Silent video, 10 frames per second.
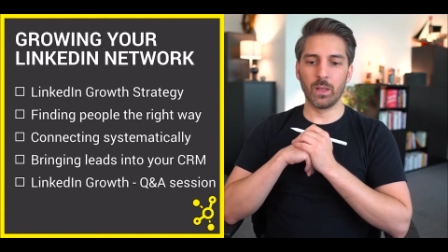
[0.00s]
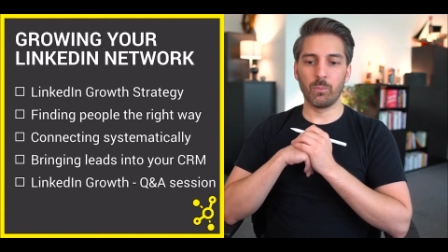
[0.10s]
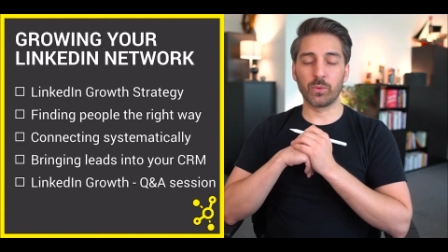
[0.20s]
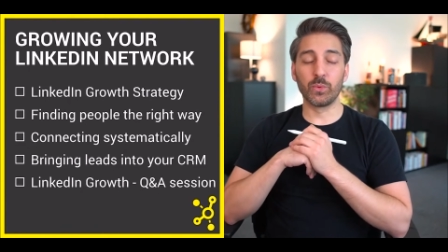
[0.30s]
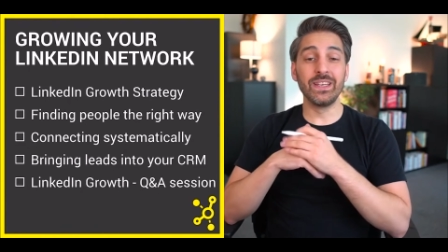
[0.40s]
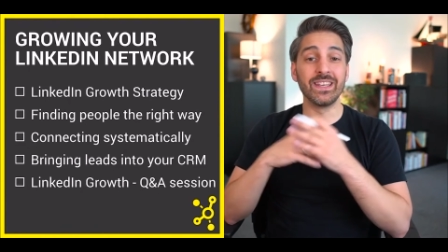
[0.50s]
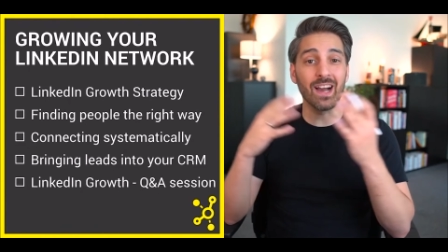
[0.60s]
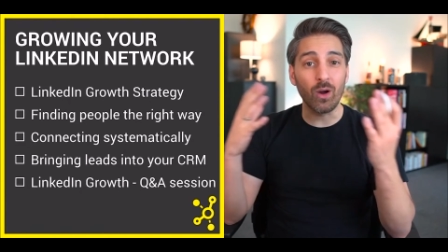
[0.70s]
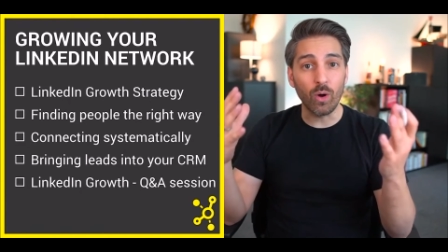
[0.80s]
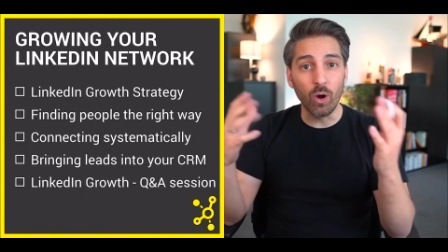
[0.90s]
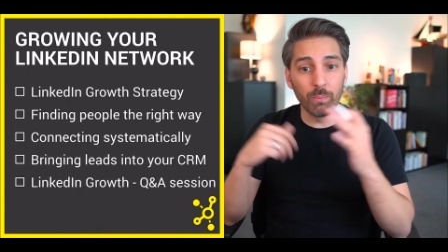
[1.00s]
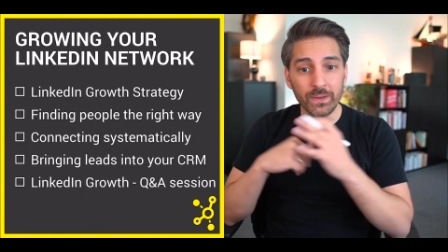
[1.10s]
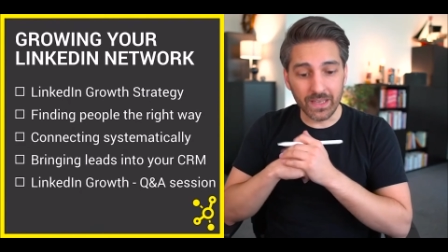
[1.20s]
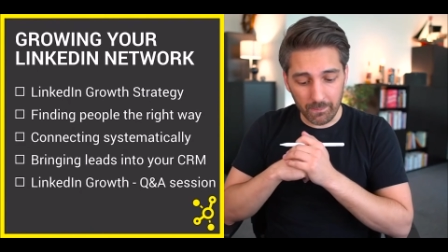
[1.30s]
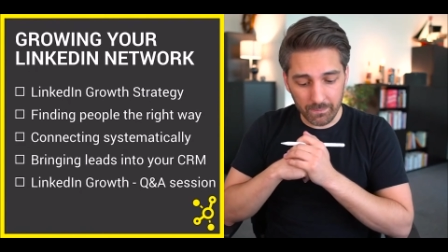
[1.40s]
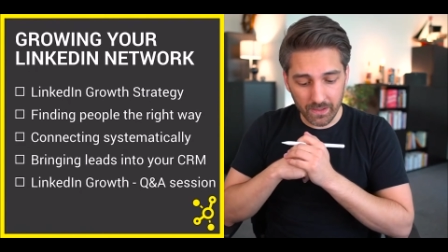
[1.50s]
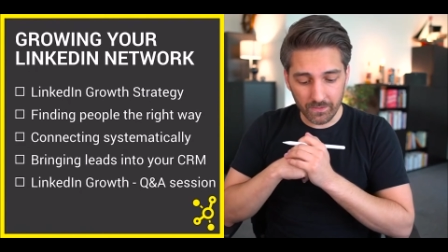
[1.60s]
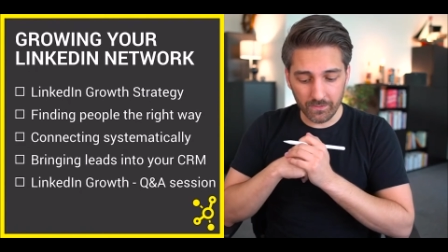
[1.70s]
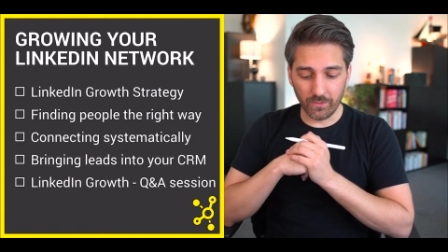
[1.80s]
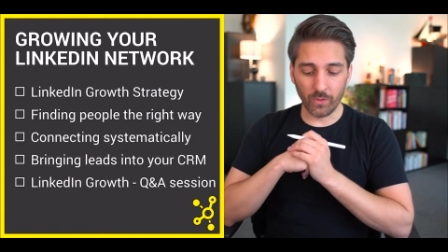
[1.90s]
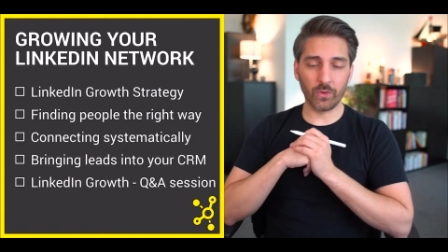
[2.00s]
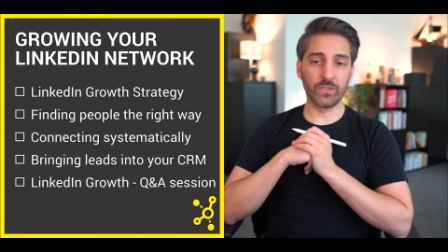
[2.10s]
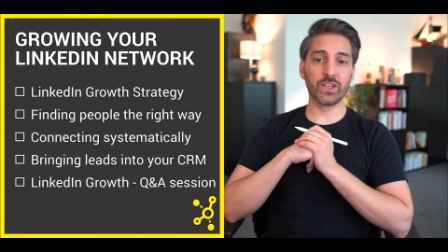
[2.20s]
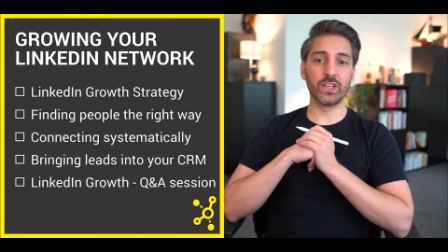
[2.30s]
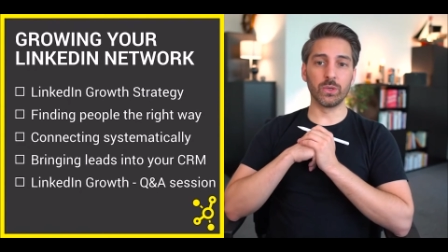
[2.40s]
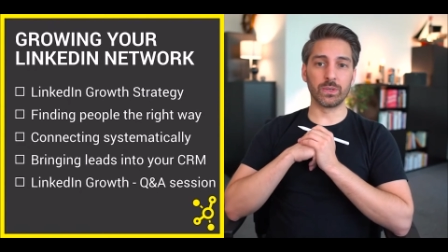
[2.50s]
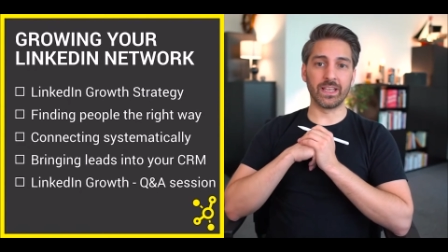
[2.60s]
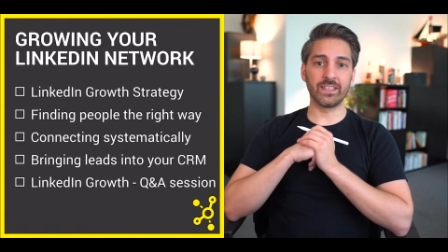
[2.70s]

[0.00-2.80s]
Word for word: But we now open up for the Q and A